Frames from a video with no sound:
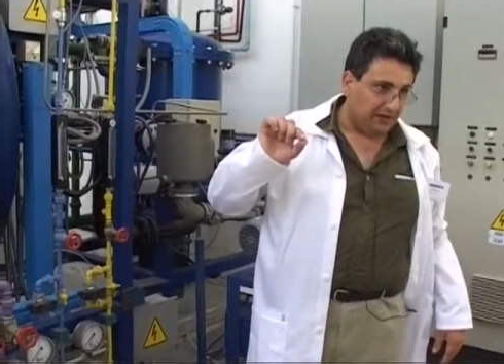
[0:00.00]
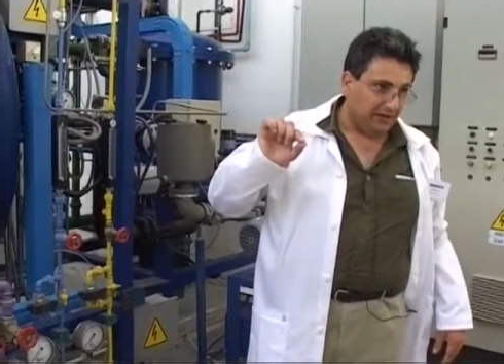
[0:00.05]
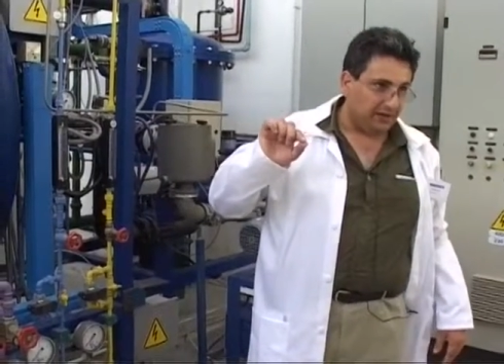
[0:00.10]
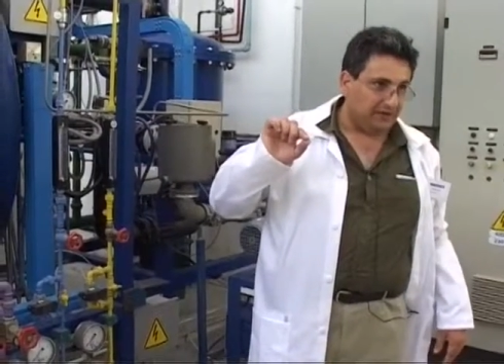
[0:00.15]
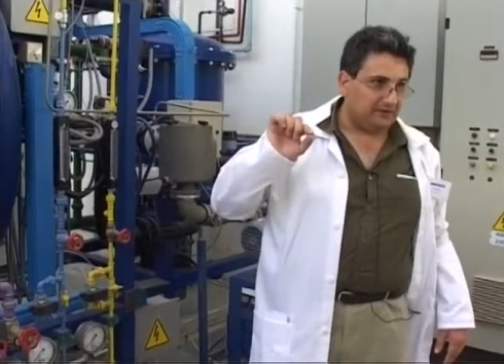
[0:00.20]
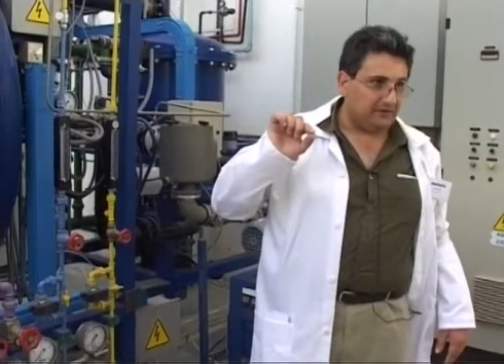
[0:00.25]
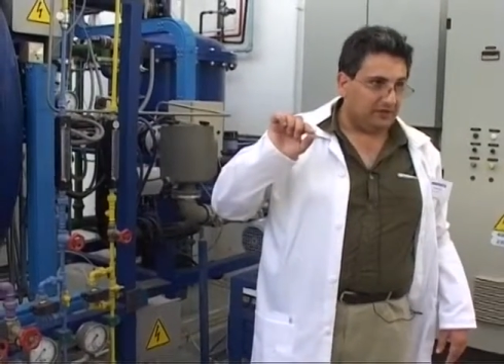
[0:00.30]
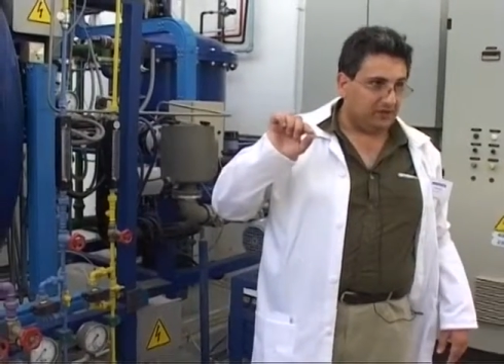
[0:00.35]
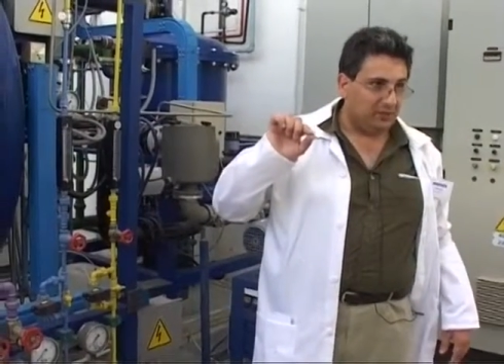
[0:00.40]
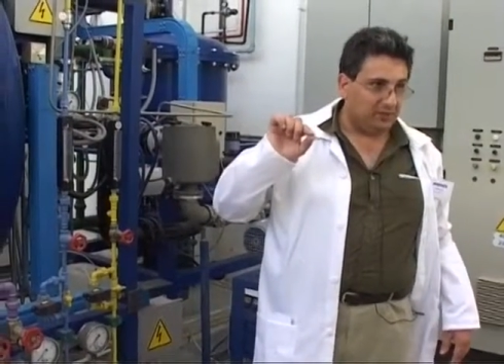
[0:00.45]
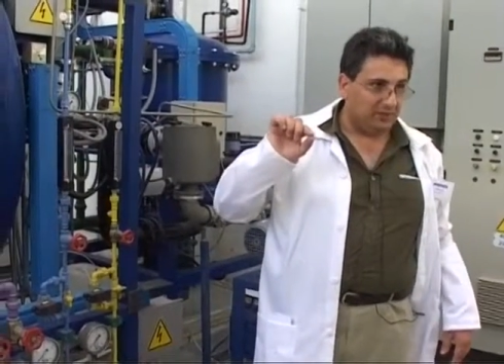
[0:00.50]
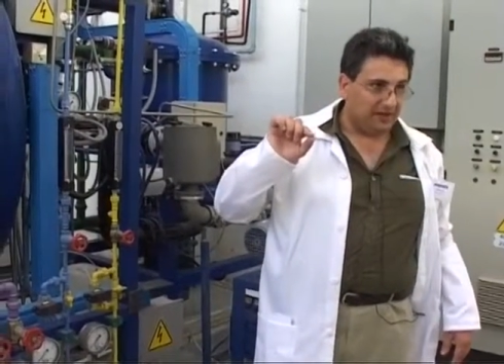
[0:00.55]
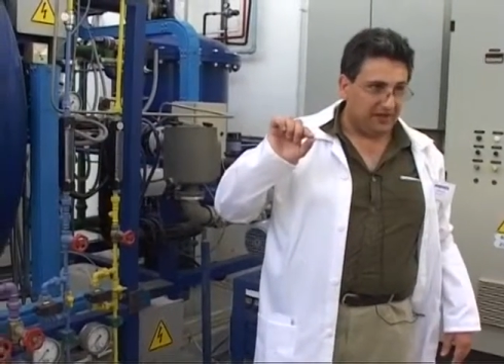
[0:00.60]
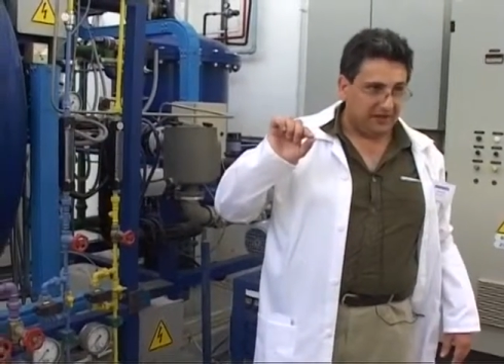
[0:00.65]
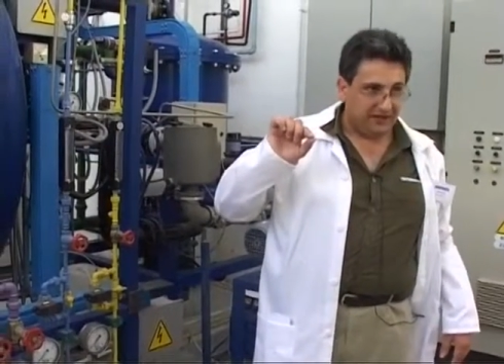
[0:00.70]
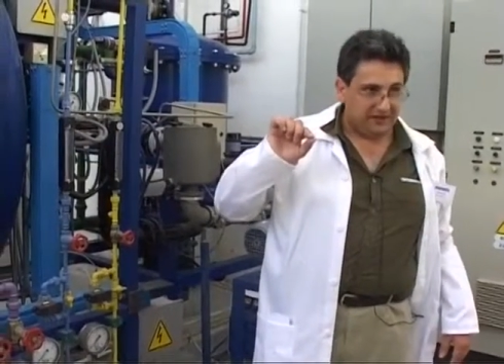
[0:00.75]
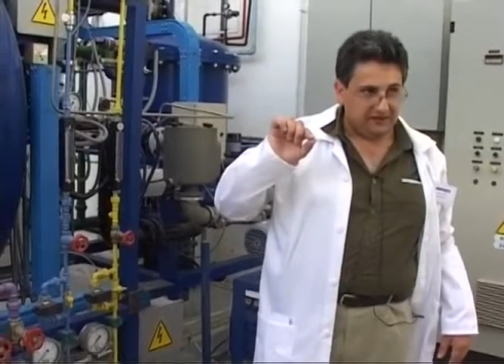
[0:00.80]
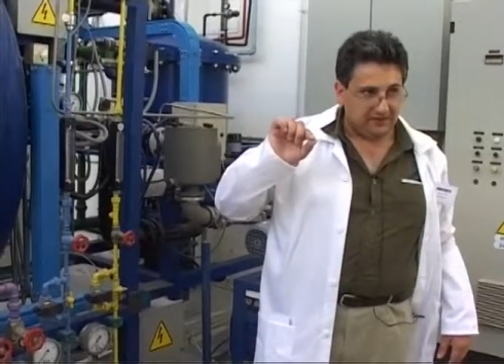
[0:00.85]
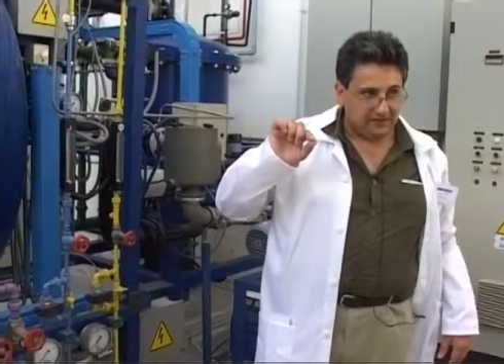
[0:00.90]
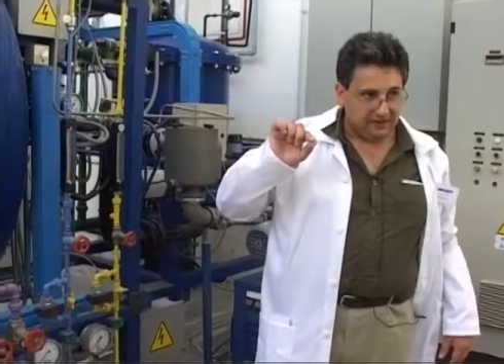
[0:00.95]
and
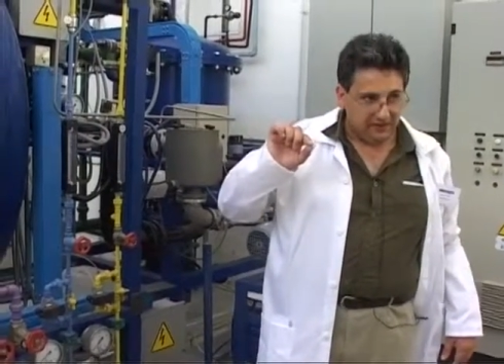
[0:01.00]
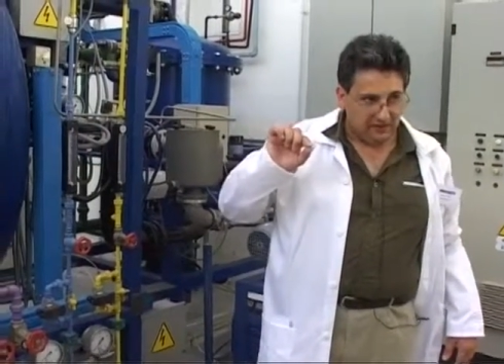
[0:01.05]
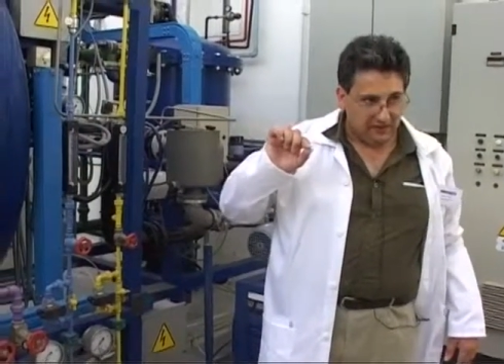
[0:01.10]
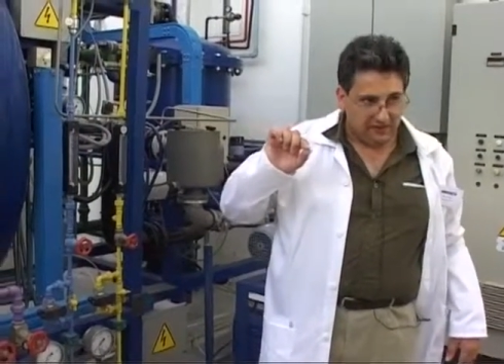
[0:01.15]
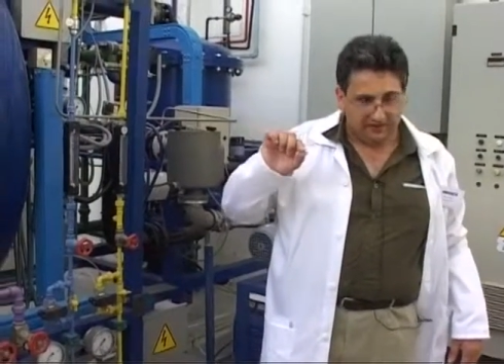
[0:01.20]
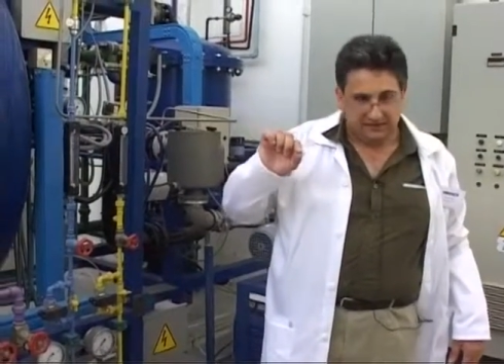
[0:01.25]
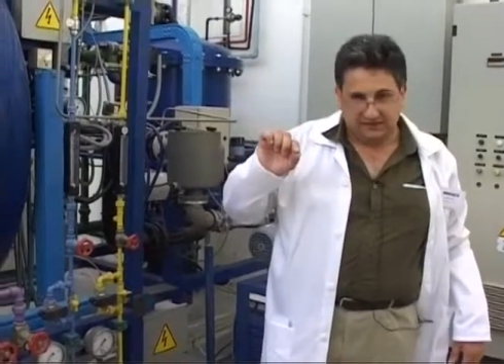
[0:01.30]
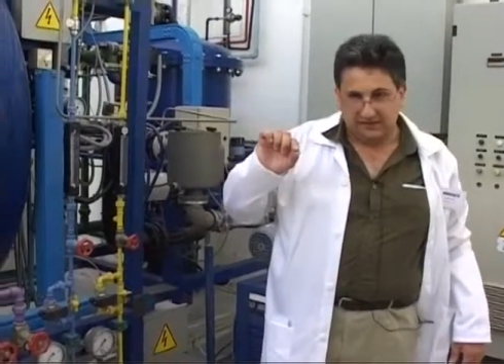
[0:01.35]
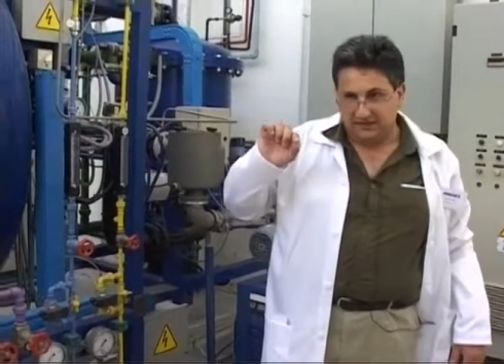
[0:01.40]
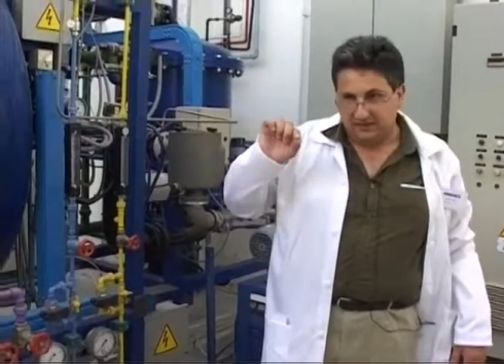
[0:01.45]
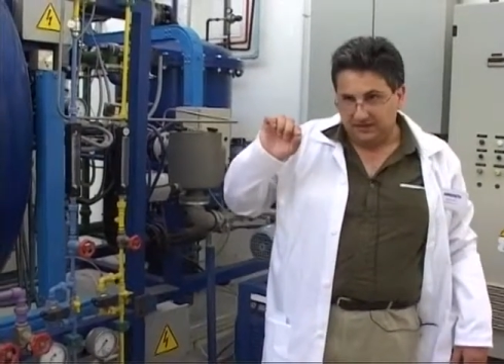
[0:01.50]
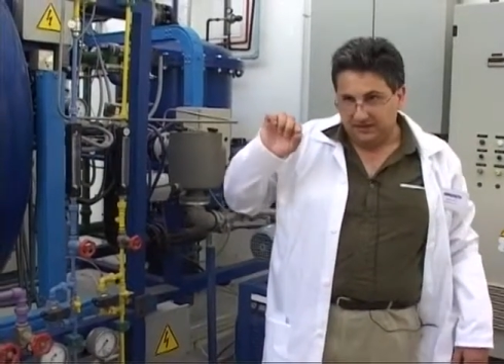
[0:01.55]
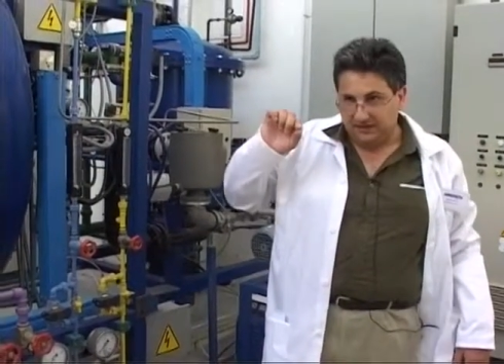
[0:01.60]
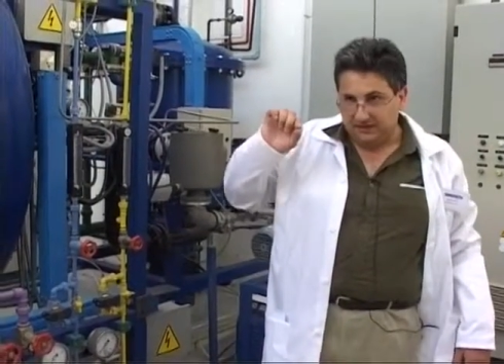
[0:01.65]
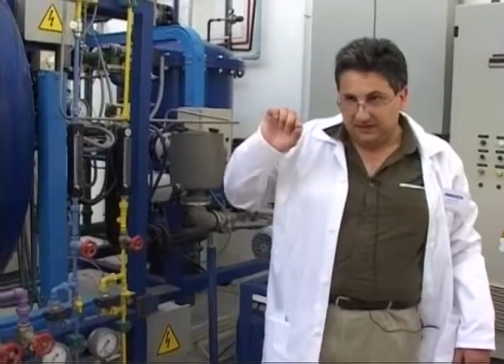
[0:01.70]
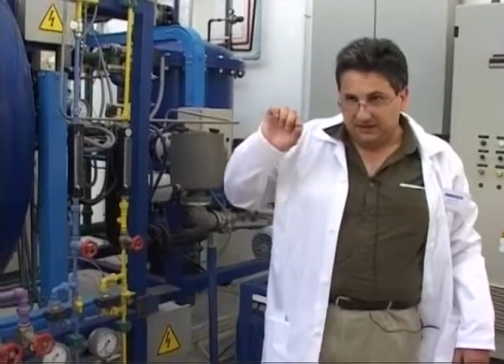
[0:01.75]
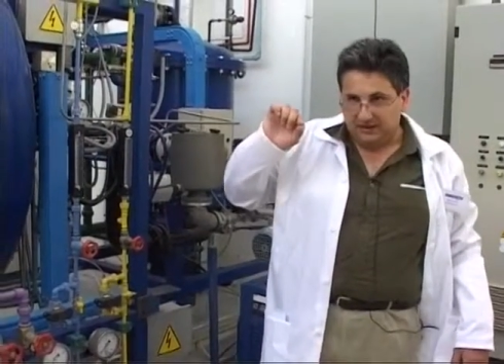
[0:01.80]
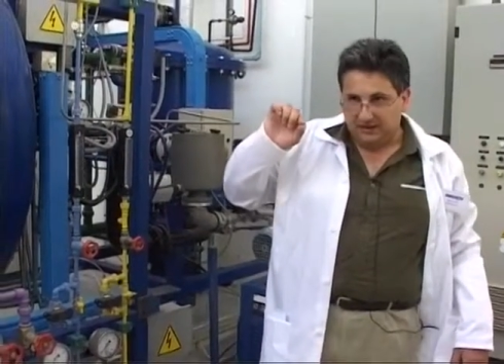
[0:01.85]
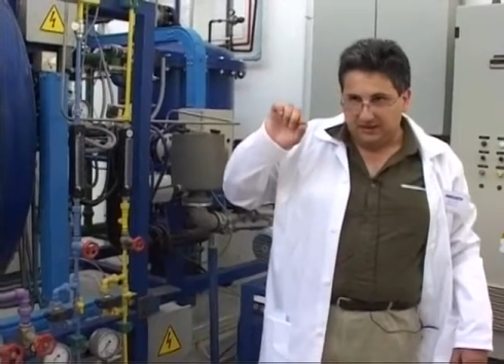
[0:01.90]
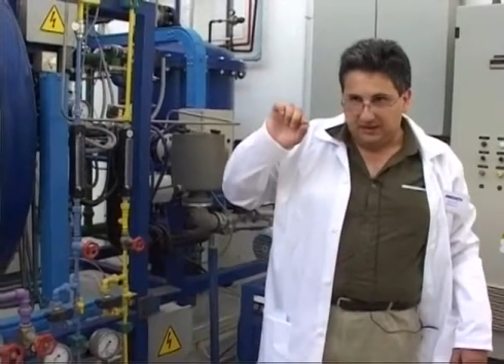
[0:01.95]
operate at
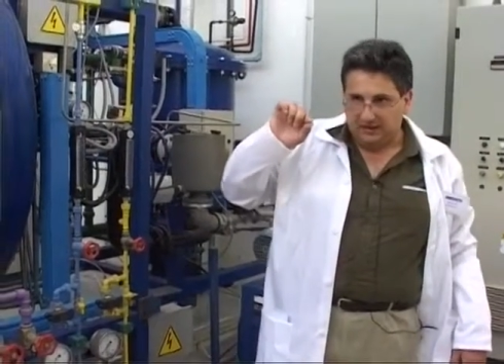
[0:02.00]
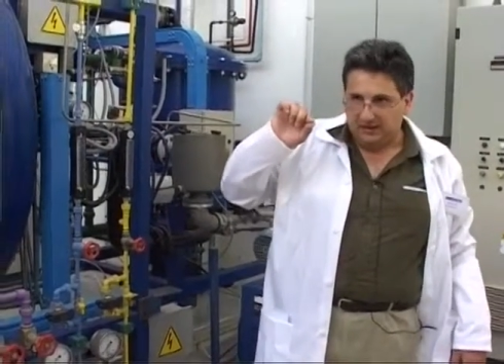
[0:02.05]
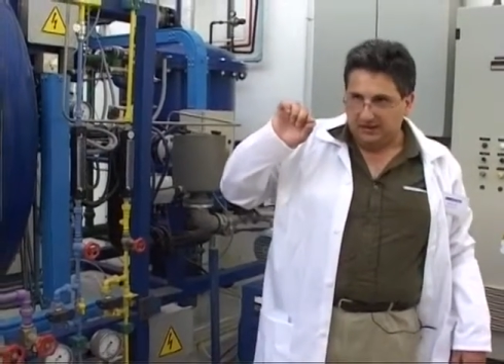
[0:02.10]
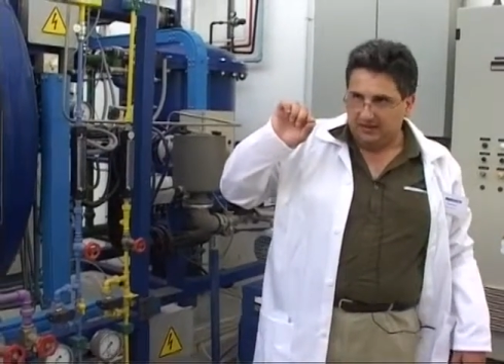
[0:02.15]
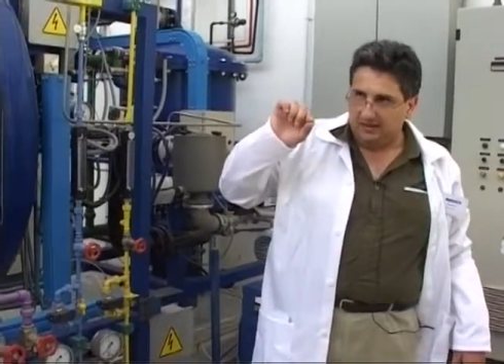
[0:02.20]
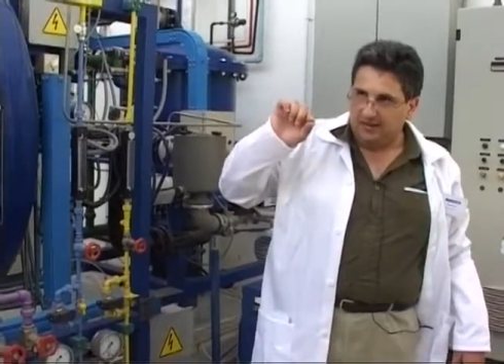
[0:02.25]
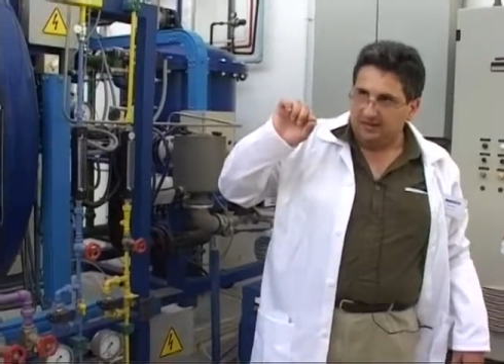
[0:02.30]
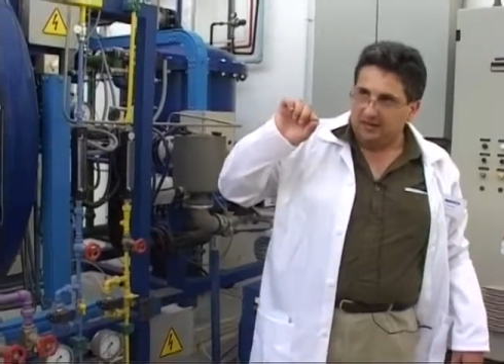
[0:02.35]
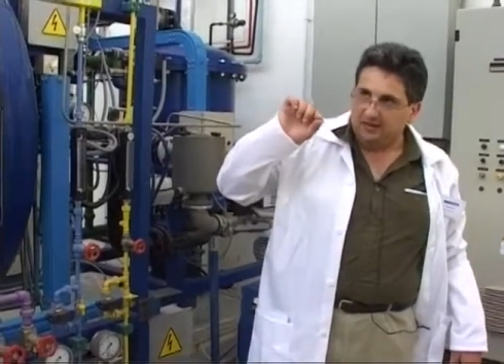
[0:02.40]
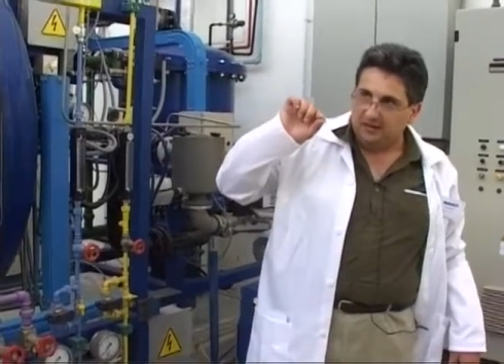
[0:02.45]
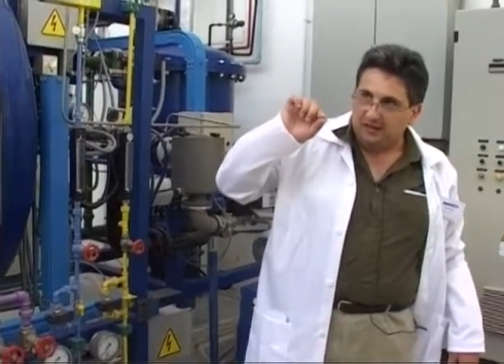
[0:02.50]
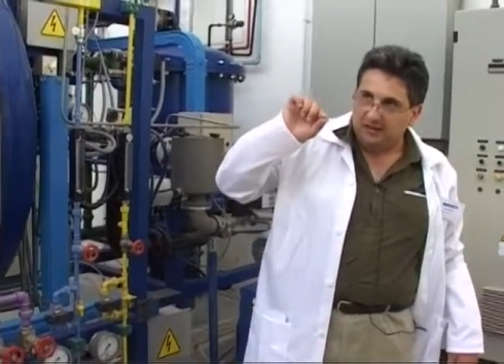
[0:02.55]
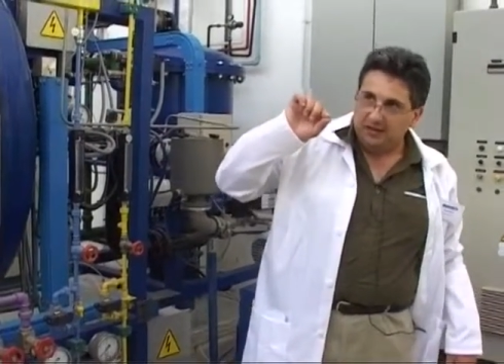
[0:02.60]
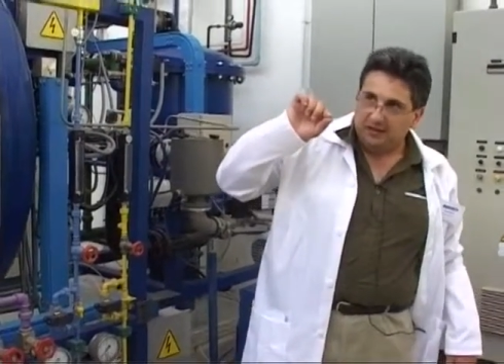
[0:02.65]
a